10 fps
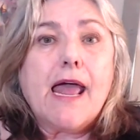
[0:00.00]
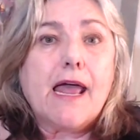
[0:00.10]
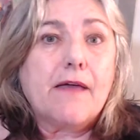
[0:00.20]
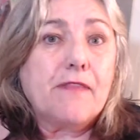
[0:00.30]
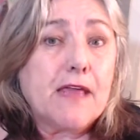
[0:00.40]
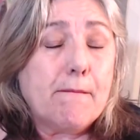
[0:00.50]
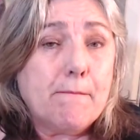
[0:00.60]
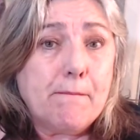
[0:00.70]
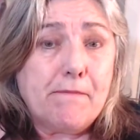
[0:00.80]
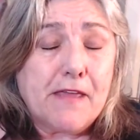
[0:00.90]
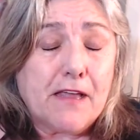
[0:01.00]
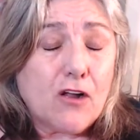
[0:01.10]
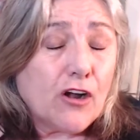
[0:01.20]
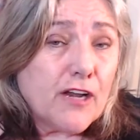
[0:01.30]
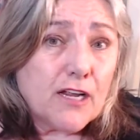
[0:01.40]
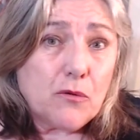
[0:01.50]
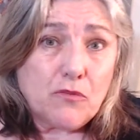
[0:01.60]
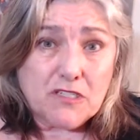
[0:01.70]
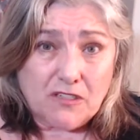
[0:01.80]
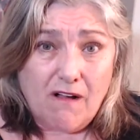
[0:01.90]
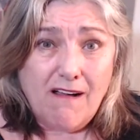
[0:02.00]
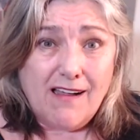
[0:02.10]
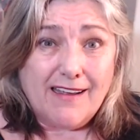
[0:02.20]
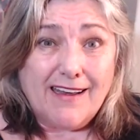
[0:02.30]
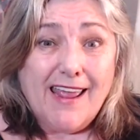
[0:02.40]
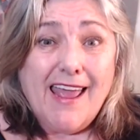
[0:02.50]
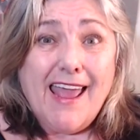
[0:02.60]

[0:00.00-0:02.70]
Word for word: and the guardian was gone,